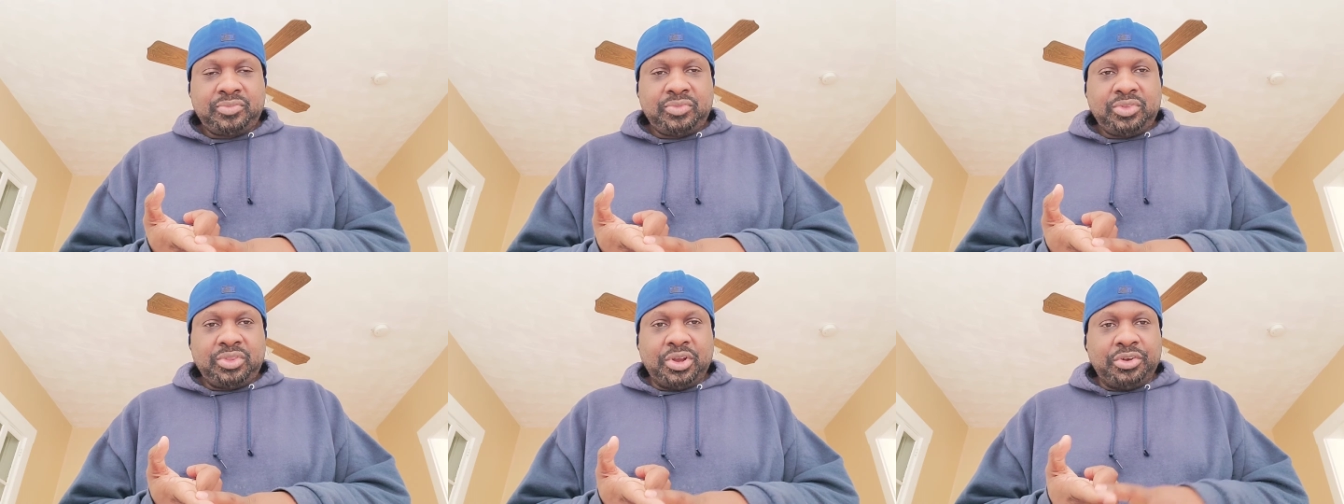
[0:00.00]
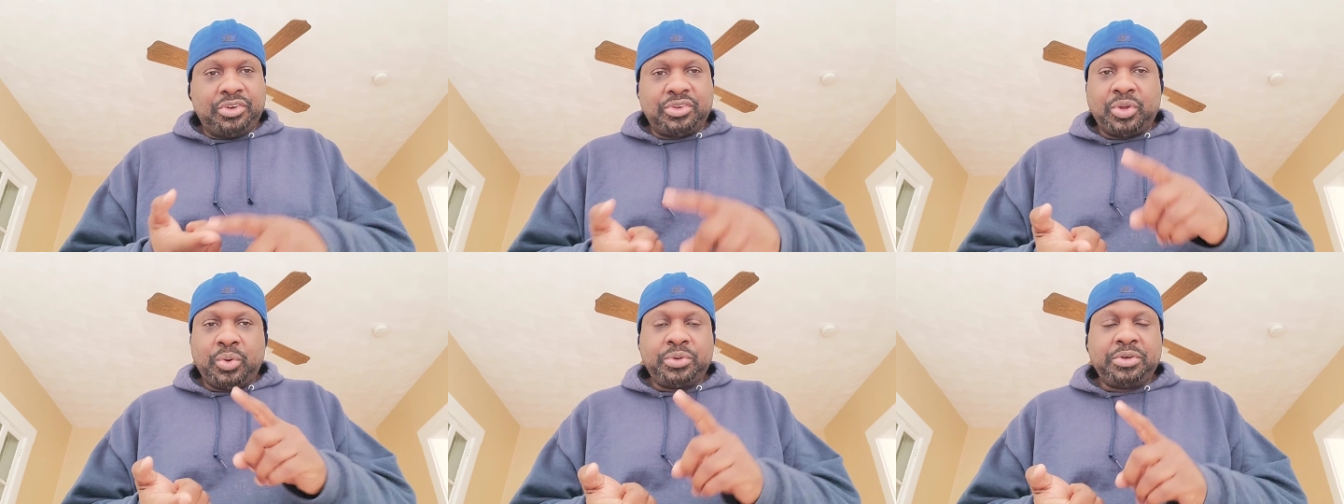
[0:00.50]
They're just
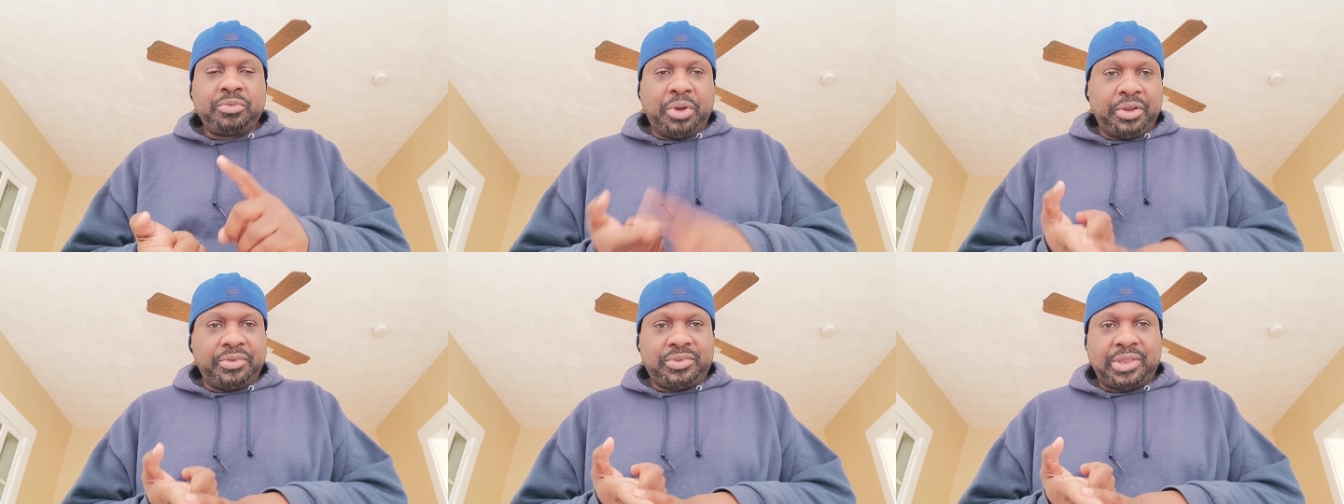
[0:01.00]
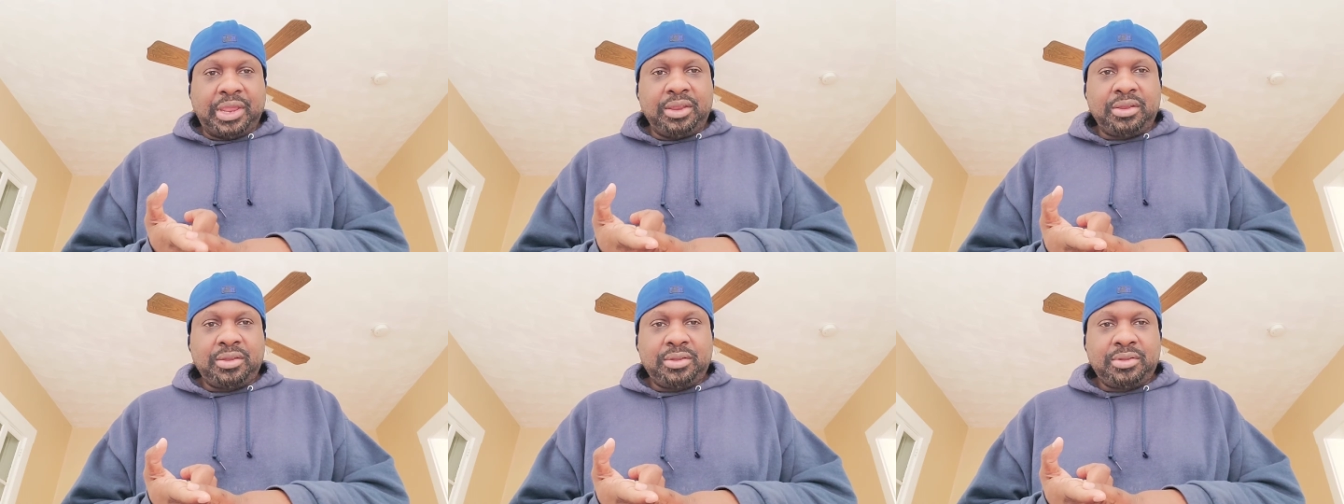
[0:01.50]
holding real estate.
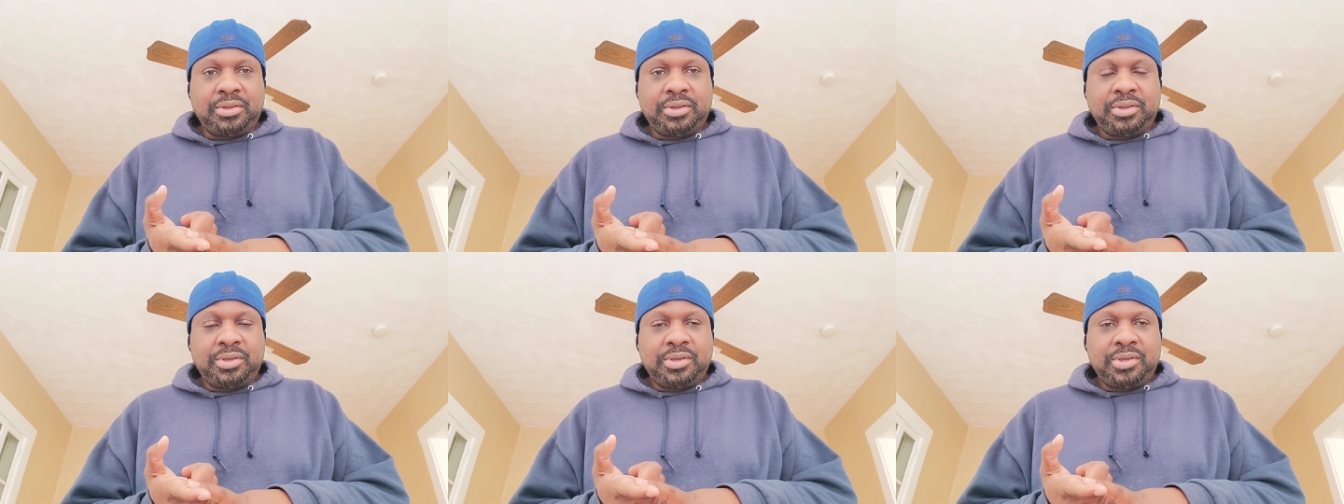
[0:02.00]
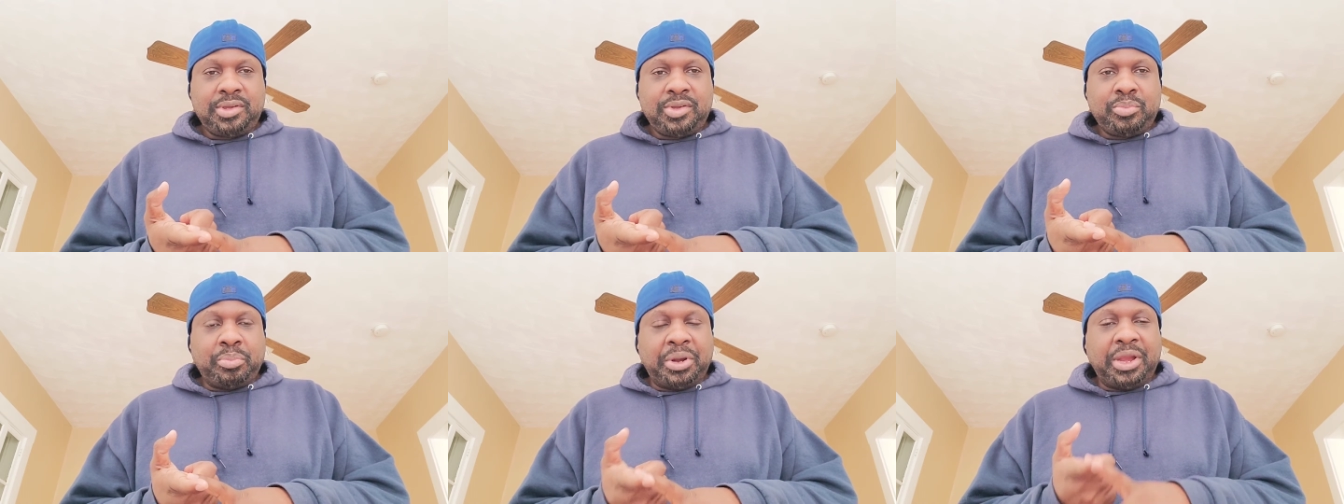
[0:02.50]

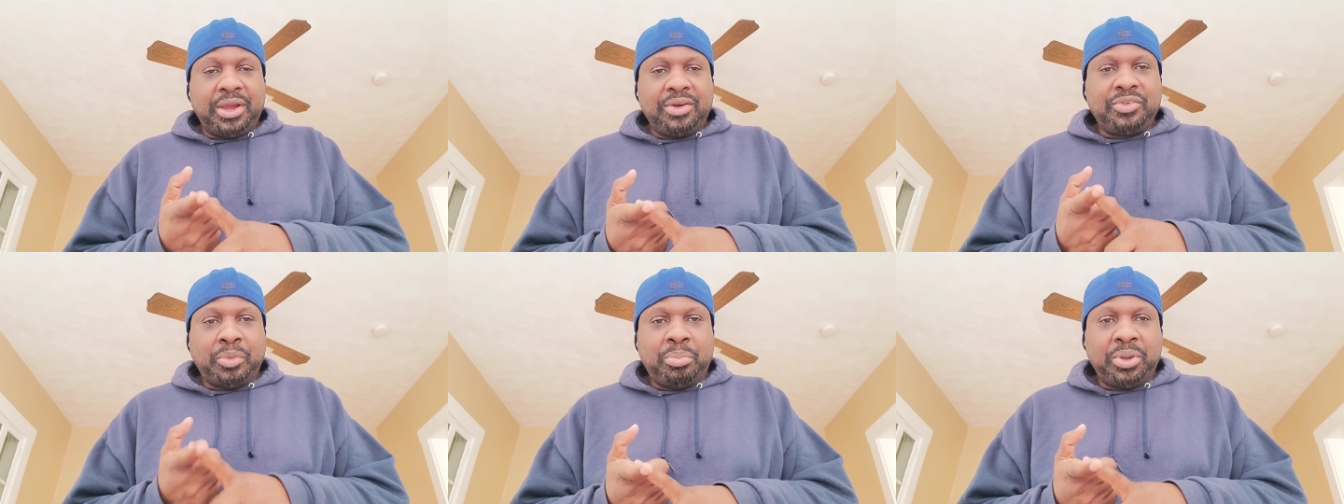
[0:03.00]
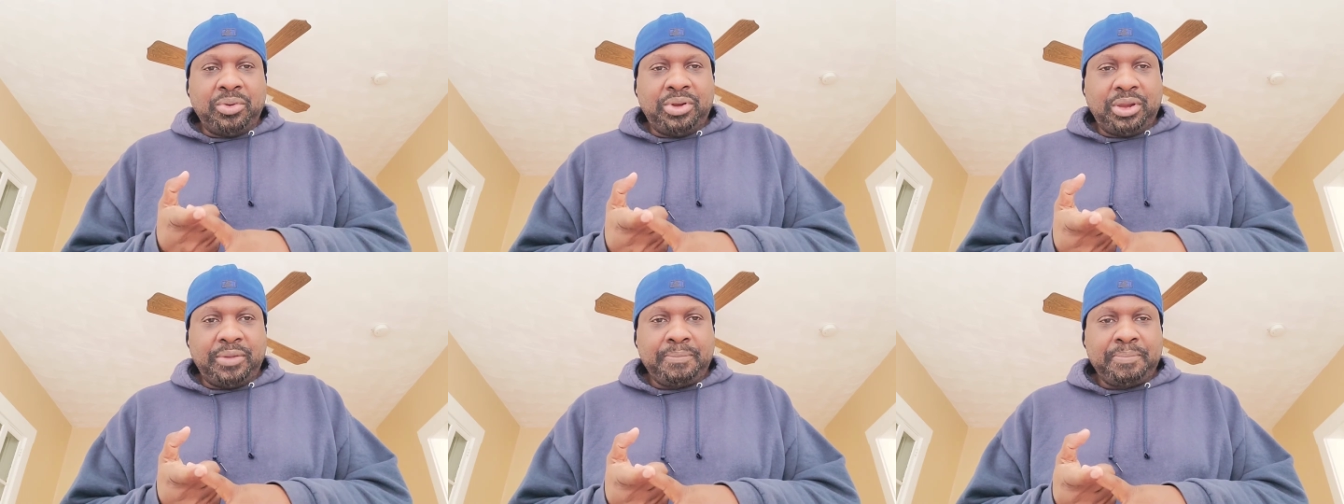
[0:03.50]
But here's the beauty.